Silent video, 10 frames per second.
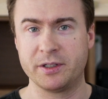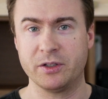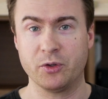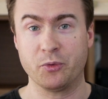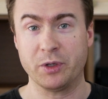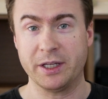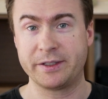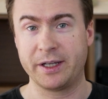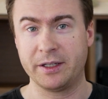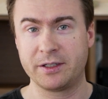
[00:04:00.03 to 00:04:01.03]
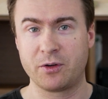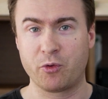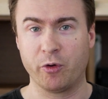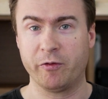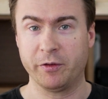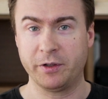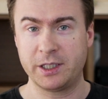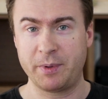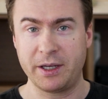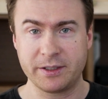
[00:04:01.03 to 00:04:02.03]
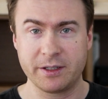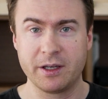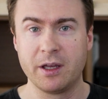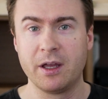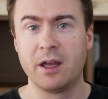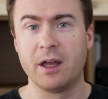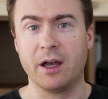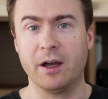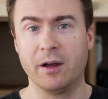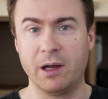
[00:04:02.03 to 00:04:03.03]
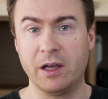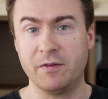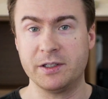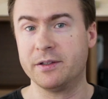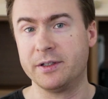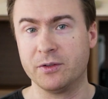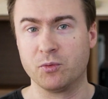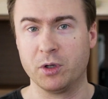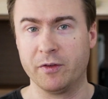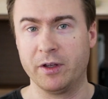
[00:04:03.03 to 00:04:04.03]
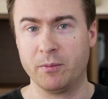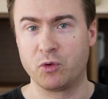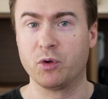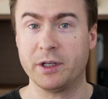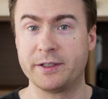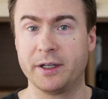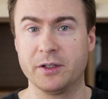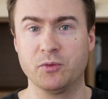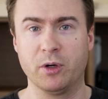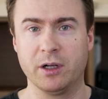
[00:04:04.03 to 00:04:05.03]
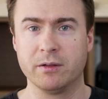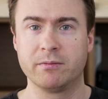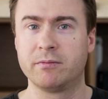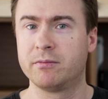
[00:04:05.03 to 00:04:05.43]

in the real estate crowdfunding space. I visited one of them, Pro Estate, as well.